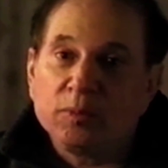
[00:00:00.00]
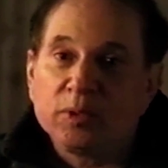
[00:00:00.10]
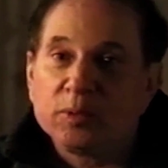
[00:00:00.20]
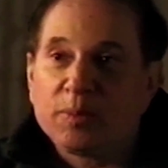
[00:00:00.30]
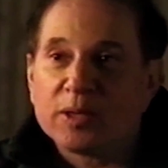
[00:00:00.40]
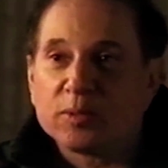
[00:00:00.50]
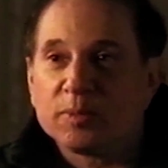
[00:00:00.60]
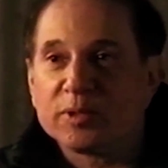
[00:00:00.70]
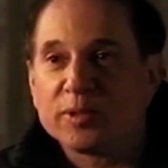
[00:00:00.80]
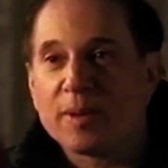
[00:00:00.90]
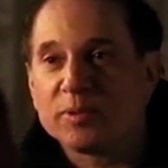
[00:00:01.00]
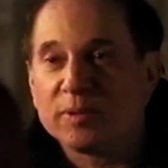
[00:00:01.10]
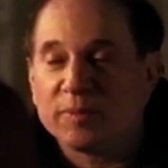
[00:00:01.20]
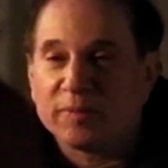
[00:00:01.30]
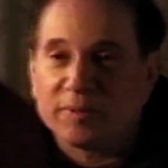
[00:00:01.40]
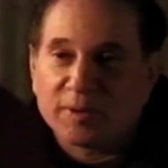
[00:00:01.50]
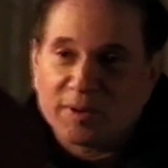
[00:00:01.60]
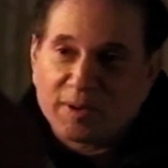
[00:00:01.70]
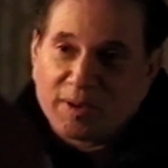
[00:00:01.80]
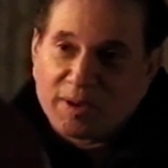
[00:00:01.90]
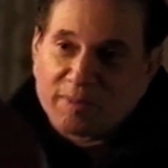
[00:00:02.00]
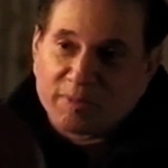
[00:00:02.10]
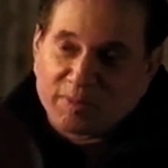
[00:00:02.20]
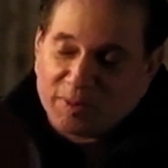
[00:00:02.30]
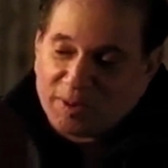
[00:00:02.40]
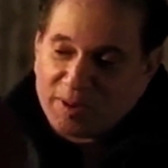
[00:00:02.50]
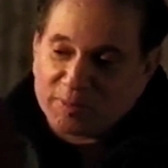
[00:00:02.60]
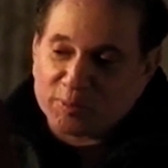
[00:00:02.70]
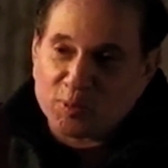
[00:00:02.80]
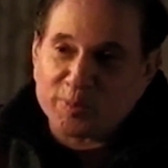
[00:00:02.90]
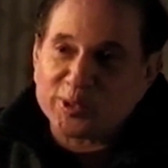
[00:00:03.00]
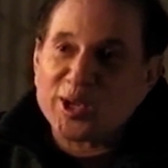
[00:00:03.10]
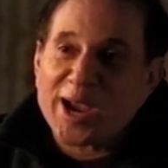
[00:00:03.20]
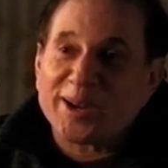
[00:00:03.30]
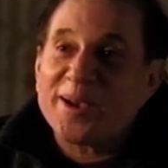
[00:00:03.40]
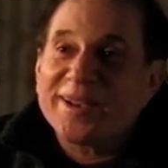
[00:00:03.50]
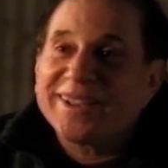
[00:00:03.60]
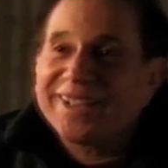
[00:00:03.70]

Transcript: with the possible exception of a group in China.